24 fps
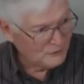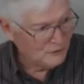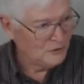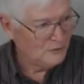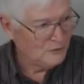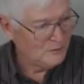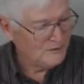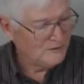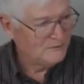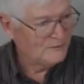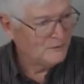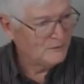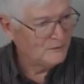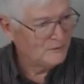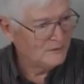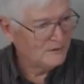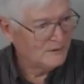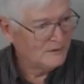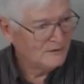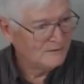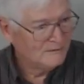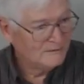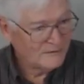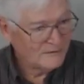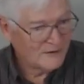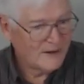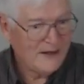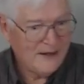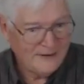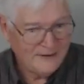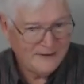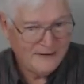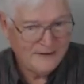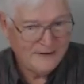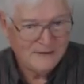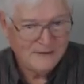to do before
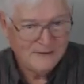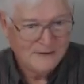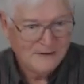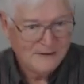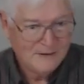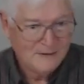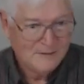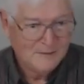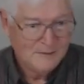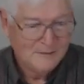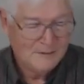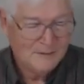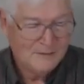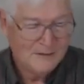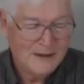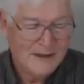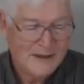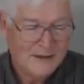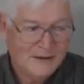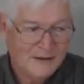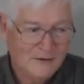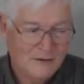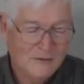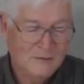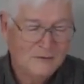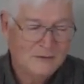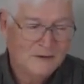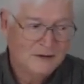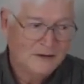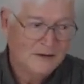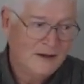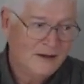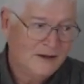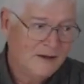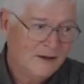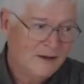Friday. But when I get home
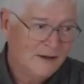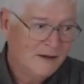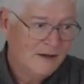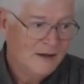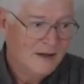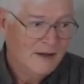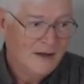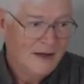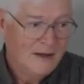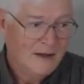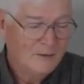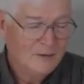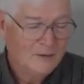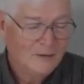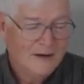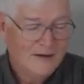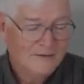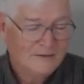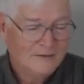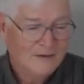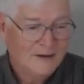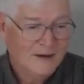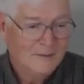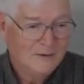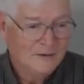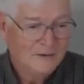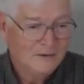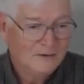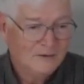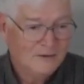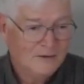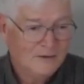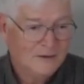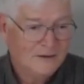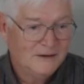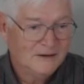today, I won't have time to
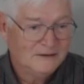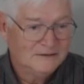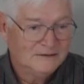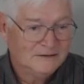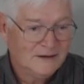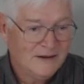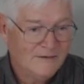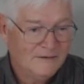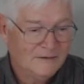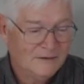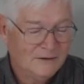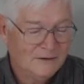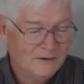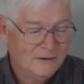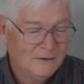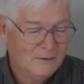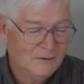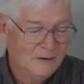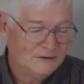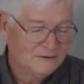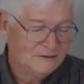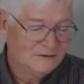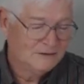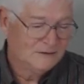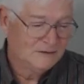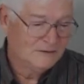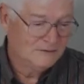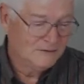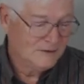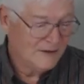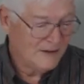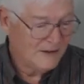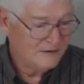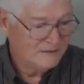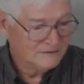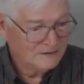do it because I have to go watch a
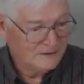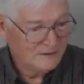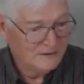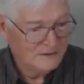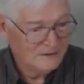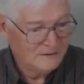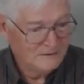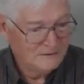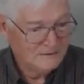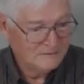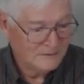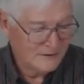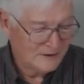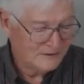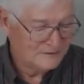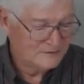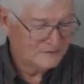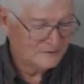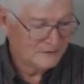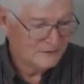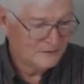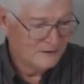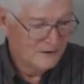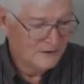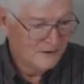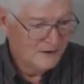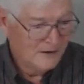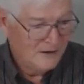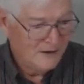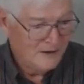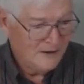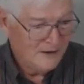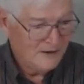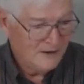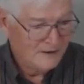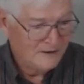grandson wrestle.
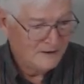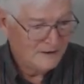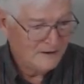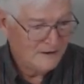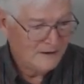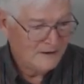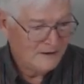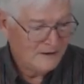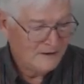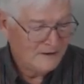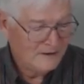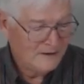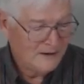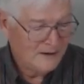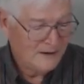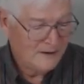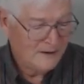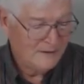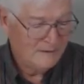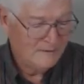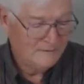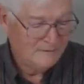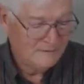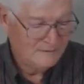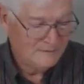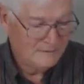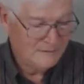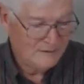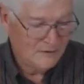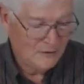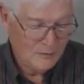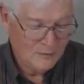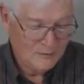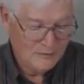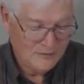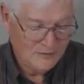And then
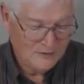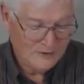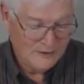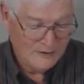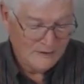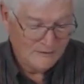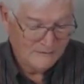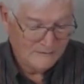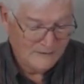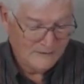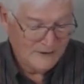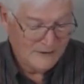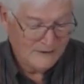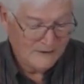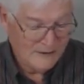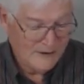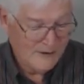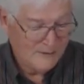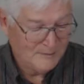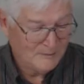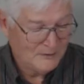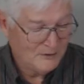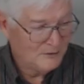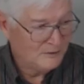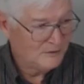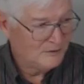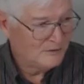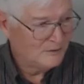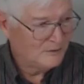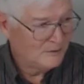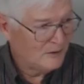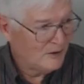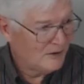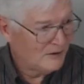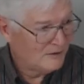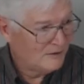hopefully I'll find time to do it
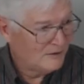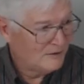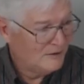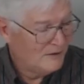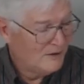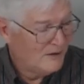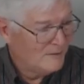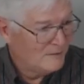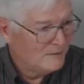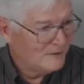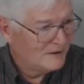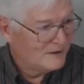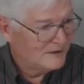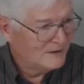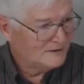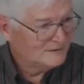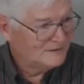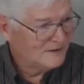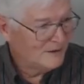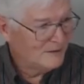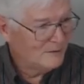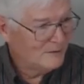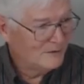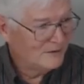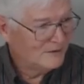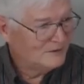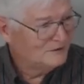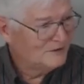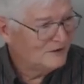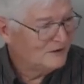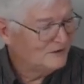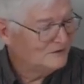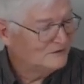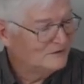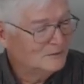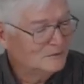tomorrow because I want to
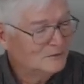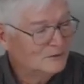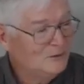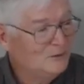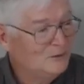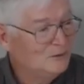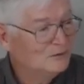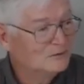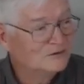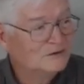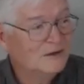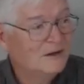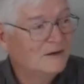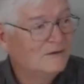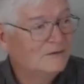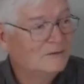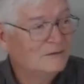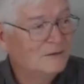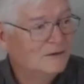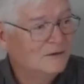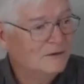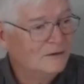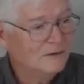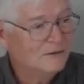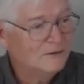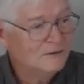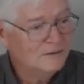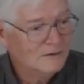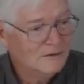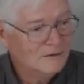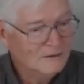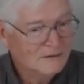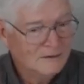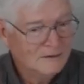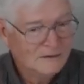share some cool stuff with you